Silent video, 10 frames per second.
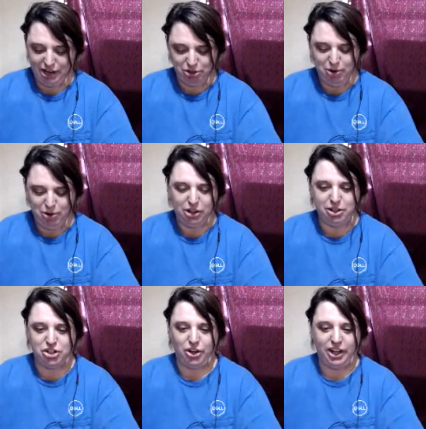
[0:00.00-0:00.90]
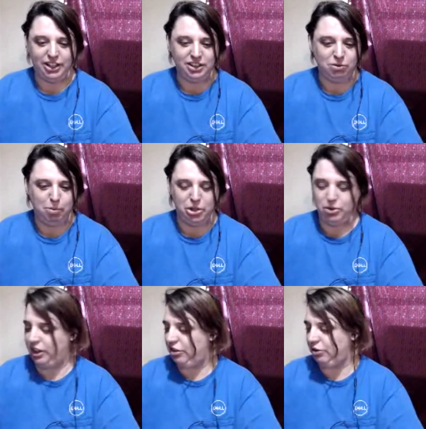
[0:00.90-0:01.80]
welcome to join. We'll be
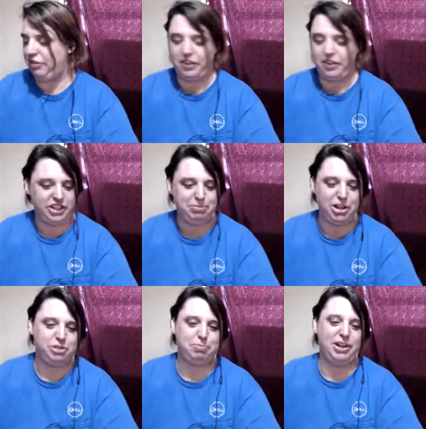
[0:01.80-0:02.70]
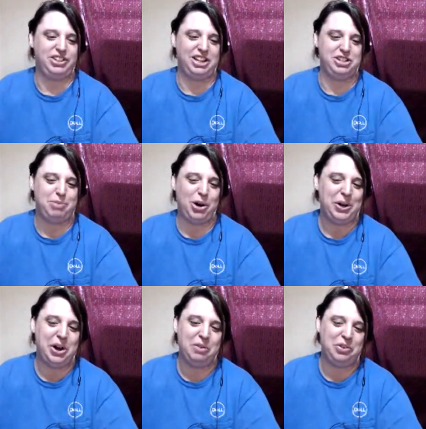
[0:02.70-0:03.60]
doing 3 15-minute sprints again tomorrow.
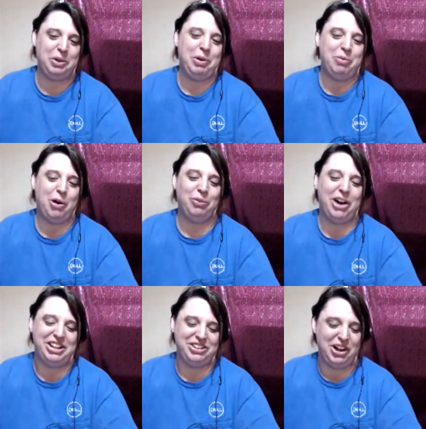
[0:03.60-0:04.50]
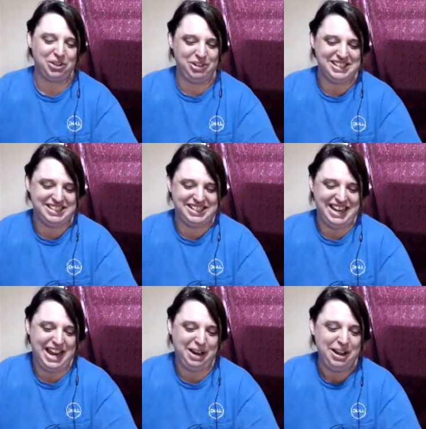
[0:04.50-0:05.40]
And hopefully we won't run as long as we did
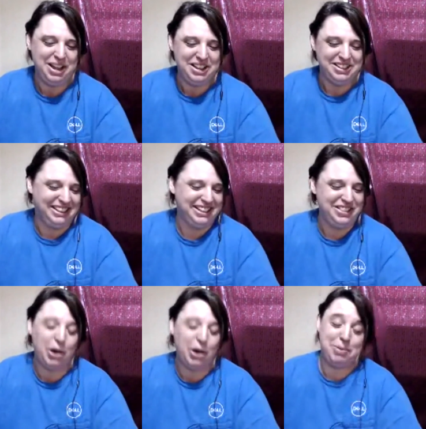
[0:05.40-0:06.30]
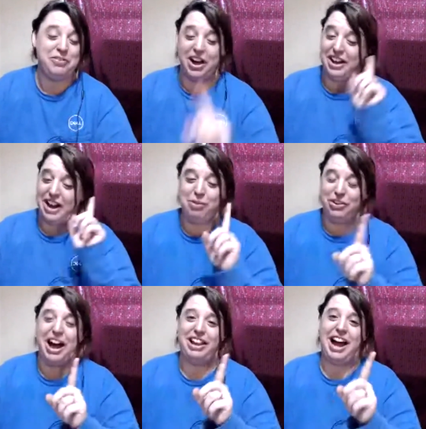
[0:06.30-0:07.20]
today. Though it's been fun. Right. I will
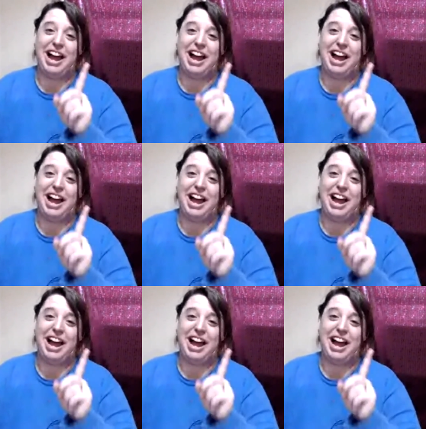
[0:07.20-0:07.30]
not lie. It's